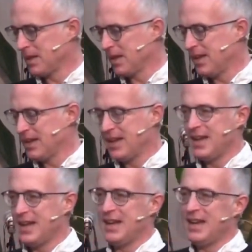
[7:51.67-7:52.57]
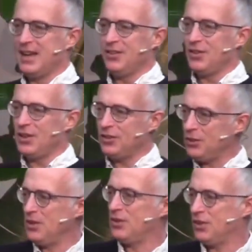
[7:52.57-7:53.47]
So I just want you to turn to your
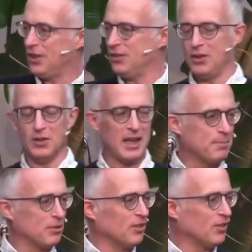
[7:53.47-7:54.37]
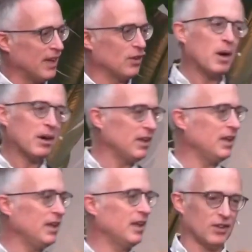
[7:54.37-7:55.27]
neighbor and say, don't worry, it's
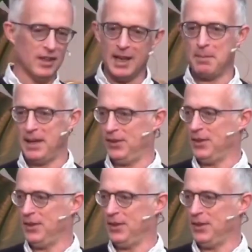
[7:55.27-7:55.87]
going to get better.